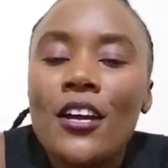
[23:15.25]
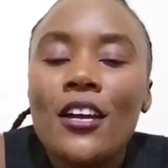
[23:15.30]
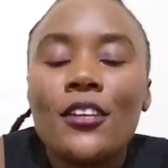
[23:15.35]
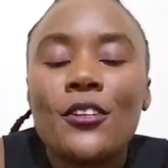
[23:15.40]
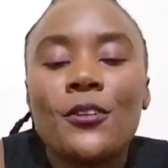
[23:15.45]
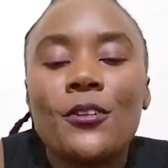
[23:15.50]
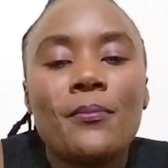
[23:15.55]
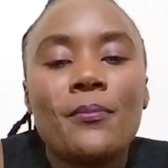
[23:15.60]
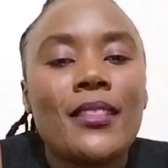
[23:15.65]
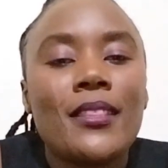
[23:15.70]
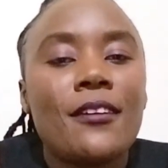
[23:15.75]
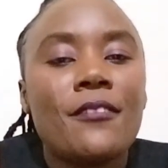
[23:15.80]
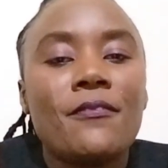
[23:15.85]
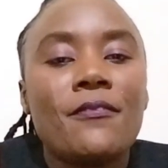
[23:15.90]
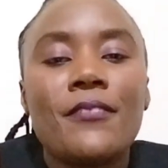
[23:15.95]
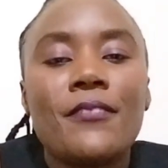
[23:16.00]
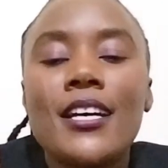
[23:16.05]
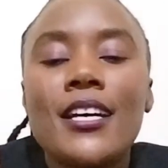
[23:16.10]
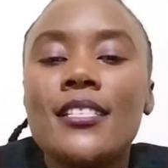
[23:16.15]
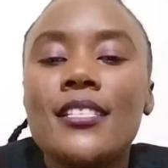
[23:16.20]
You'll be the
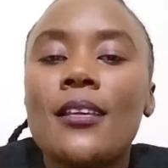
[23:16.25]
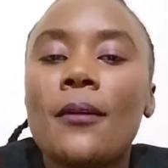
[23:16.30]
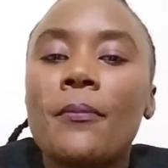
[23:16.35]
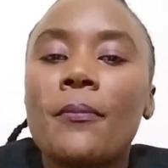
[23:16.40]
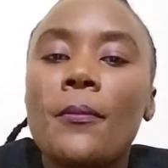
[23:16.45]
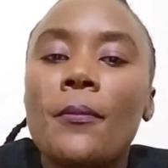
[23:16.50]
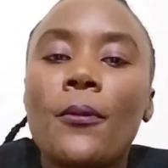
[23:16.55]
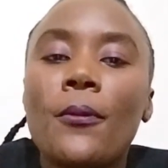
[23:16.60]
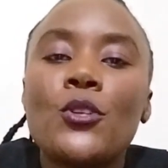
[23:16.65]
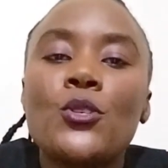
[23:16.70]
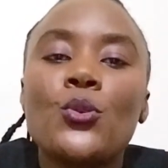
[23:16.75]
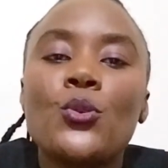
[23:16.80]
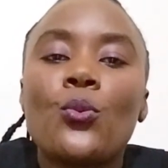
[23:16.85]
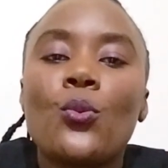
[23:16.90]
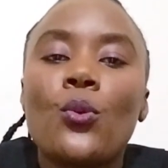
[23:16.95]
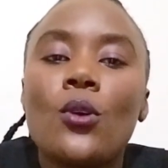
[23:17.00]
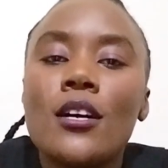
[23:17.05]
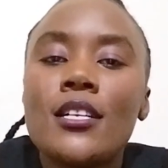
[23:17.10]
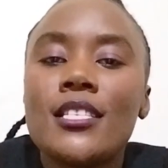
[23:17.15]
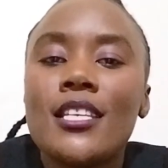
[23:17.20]
first people to
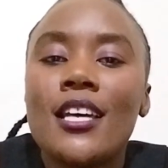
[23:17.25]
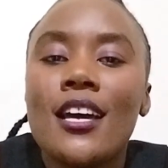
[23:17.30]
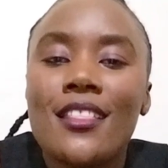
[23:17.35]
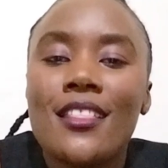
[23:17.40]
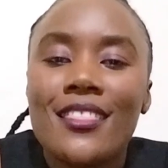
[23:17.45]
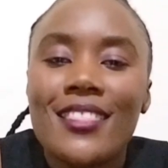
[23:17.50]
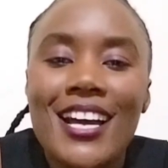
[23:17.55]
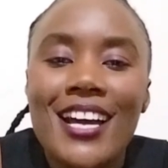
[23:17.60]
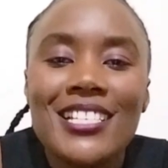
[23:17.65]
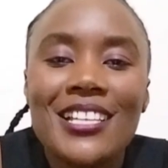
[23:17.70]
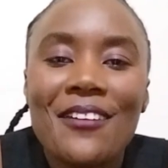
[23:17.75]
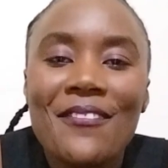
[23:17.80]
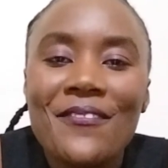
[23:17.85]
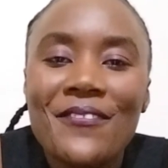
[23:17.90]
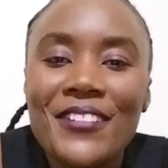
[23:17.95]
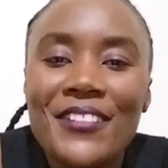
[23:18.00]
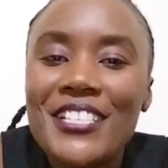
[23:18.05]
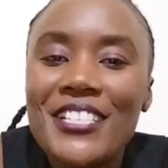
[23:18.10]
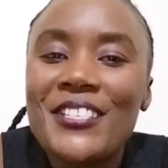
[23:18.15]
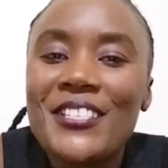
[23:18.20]
watch that
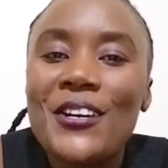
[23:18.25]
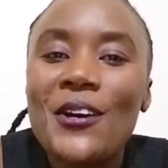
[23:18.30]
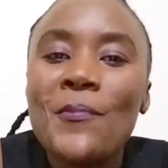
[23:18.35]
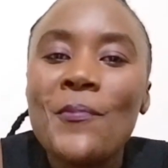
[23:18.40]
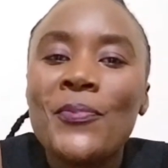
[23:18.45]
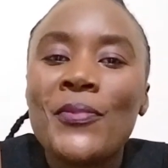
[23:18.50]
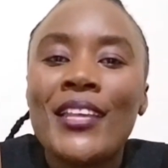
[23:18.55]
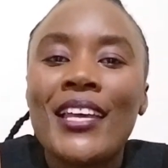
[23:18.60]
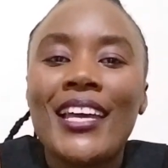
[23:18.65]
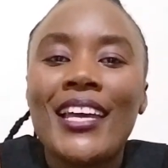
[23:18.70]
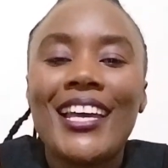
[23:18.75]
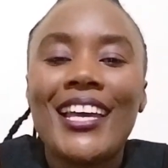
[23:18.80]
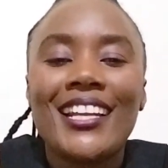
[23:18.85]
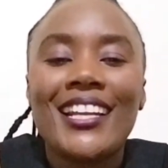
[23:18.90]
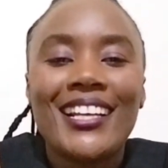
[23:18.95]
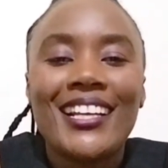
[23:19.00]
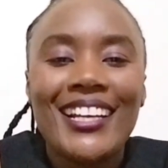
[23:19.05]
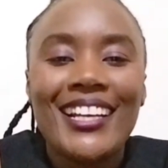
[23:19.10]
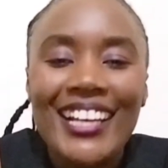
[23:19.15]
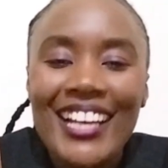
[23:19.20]
video.
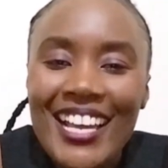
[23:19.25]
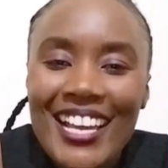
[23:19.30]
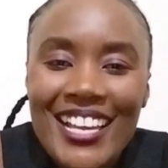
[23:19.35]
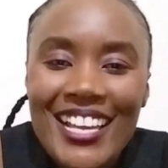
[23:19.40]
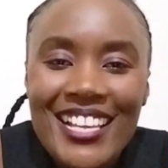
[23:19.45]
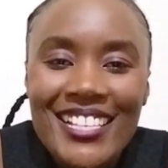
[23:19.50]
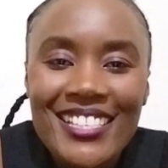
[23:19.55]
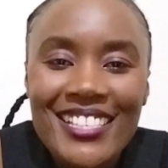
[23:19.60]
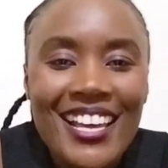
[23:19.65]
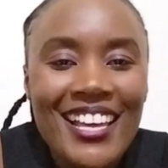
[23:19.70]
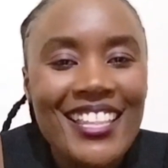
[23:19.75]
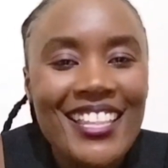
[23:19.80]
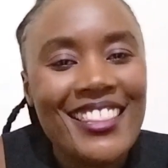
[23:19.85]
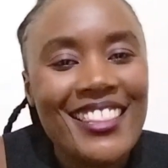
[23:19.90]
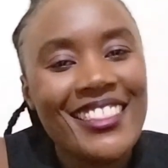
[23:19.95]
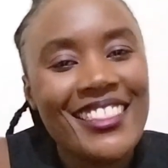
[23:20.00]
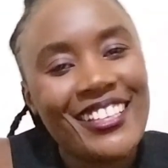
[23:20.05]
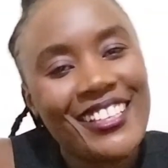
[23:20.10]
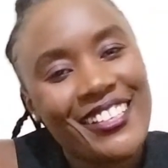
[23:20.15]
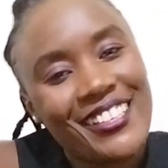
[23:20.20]
And guys,
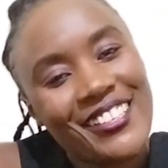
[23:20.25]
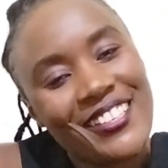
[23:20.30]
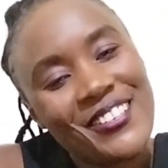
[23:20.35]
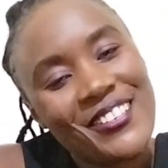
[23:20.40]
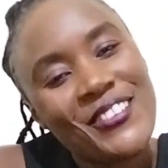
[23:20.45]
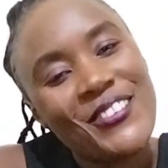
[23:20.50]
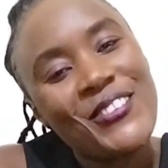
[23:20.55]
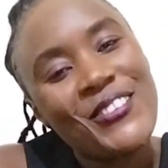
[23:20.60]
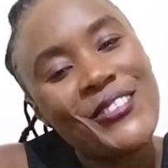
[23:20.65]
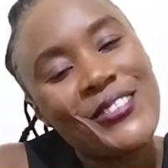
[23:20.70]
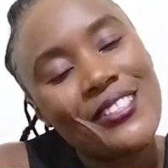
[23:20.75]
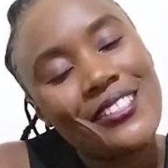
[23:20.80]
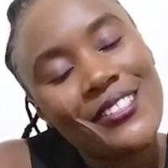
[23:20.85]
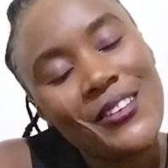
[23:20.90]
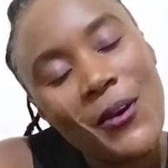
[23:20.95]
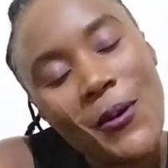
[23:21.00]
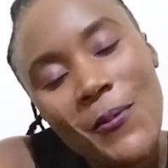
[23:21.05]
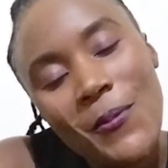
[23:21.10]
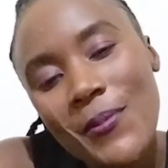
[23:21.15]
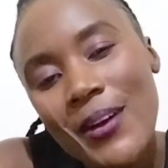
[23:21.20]
thank you
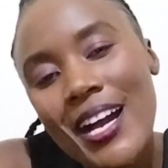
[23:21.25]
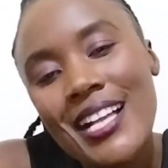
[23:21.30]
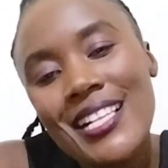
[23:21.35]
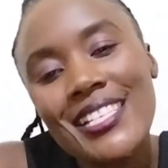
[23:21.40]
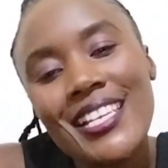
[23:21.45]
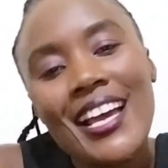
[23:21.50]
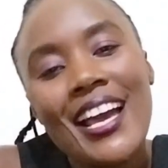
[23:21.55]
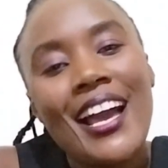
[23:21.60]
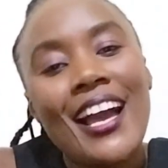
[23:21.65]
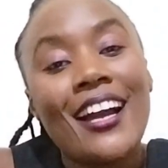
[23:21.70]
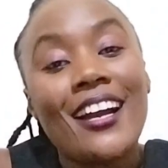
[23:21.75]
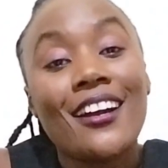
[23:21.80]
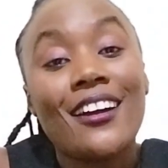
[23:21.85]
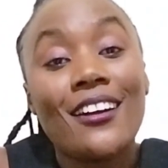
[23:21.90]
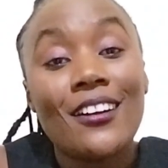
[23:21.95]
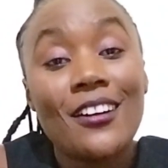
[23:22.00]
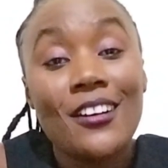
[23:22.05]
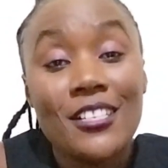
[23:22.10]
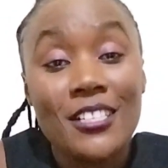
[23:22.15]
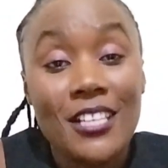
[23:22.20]
so much.
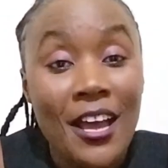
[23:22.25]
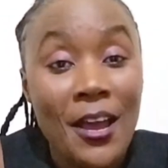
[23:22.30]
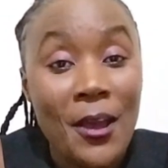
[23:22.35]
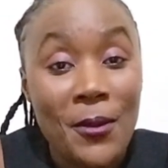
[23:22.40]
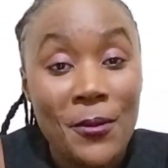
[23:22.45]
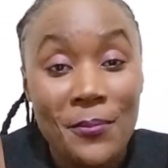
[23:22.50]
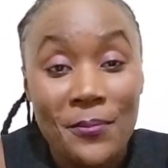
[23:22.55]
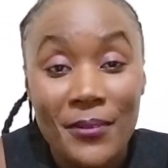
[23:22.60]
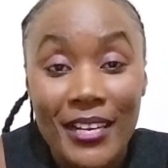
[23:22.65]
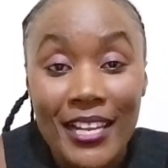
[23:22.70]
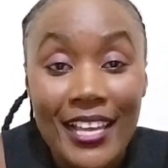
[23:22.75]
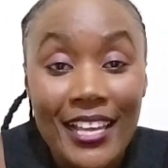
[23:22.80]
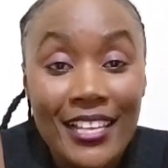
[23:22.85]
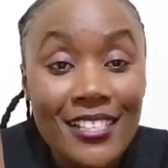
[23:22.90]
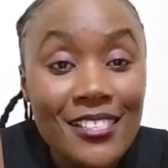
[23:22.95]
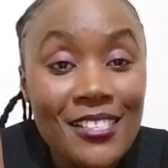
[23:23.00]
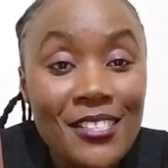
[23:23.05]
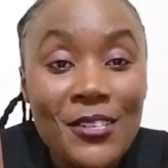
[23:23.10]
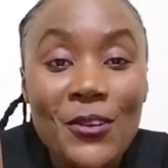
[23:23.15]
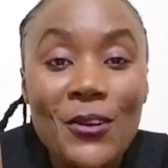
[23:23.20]
God
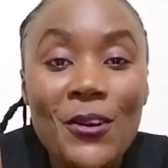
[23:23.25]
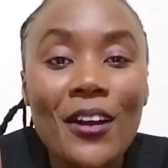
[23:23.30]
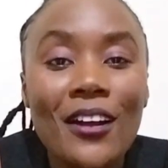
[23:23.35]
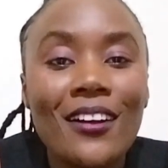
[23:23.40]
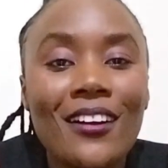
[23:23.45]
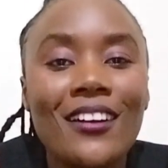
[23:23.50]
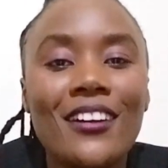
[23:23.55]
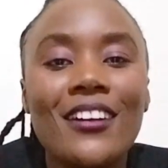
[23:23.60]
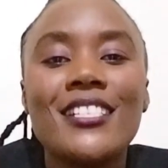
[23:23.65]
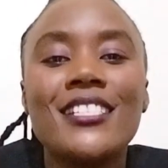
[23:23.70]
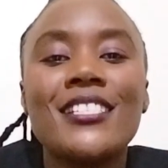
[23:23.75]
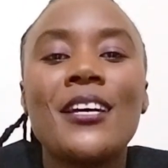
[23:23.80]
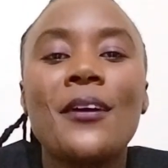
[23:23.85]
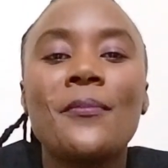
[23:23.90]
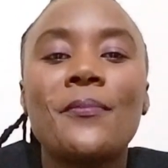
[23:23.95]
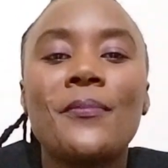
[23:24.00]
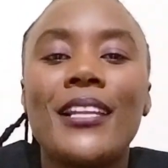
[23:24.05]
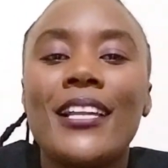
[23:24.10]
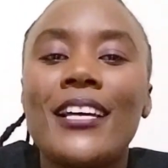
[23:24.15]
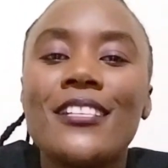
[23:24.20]
bless you. God
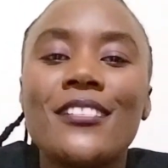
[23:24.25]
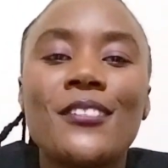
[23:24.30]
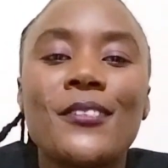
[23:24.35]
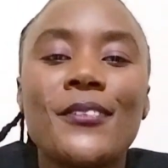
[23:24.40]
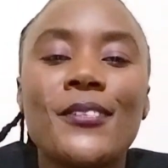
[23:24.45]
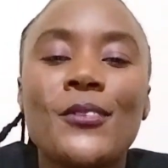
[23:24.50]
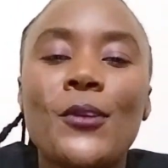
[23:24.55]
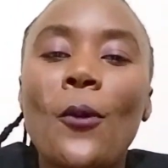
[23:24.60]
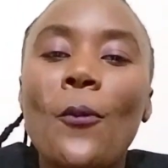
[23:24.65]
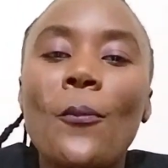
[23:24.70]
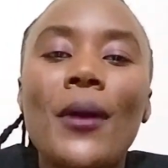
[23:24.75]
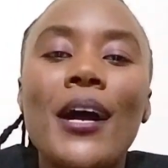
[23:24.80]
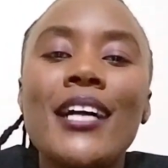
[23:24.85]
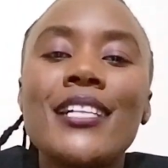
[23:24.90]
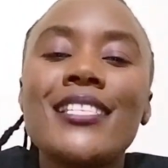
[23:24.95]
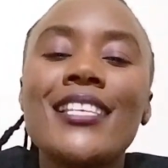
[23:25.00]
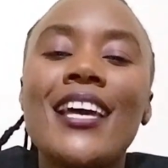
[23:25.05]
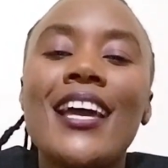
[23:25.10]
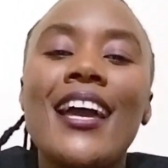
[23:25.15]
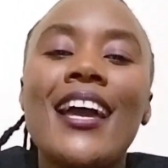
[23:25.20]
bless you so much.